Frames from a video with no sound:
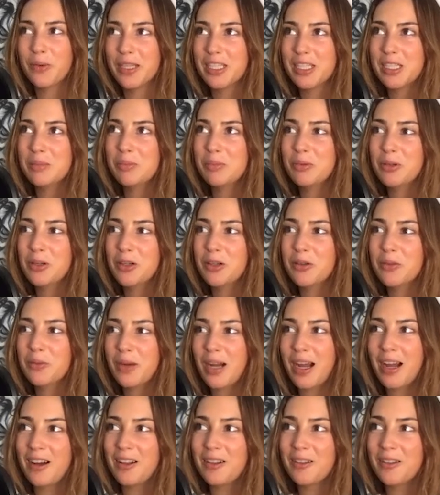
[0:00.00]
Ouija board
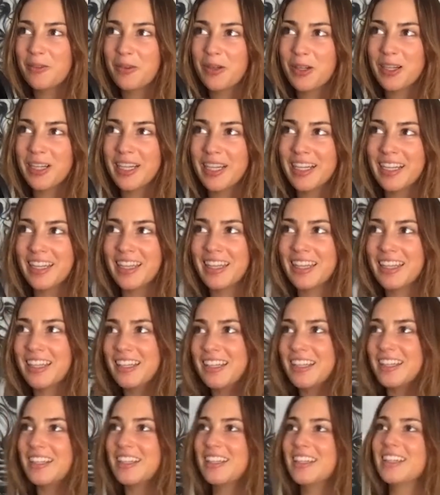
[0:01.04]
while we're in
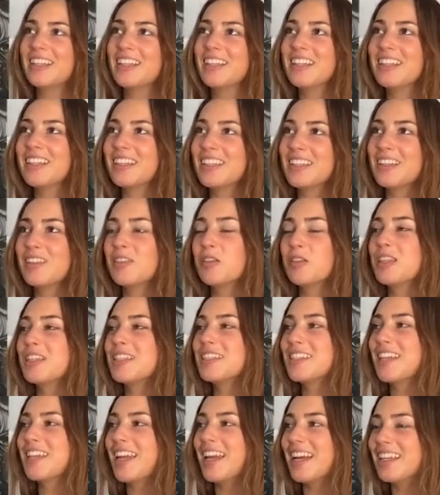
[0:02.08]
the the
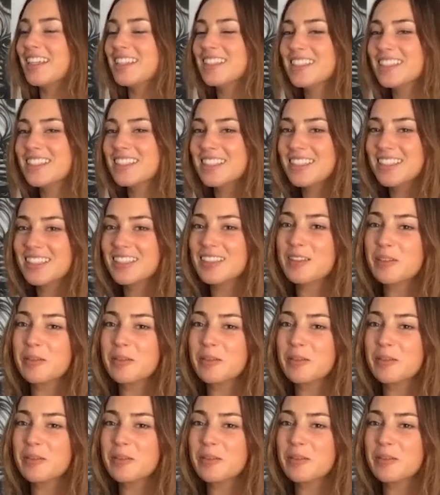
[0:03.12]
scans